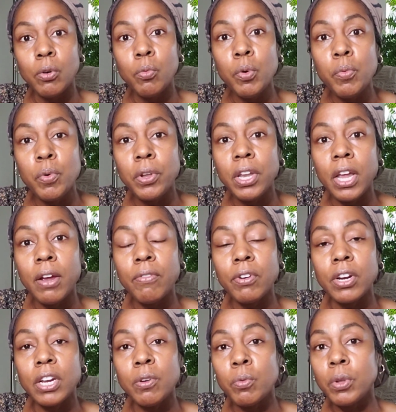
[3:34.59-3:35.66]
we would never,
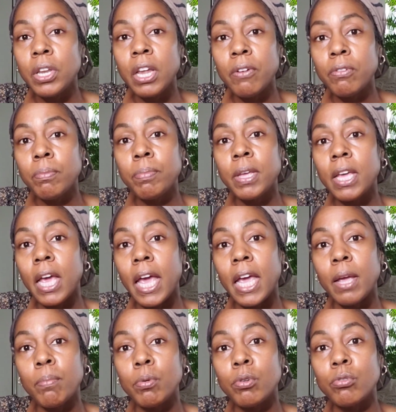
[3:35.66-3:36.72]
it would never be
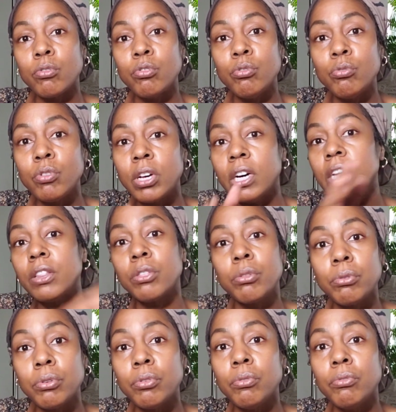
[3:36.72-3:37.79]
able to cut
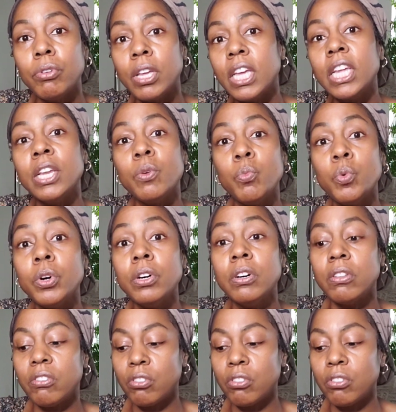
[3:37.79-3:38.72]
through any wood.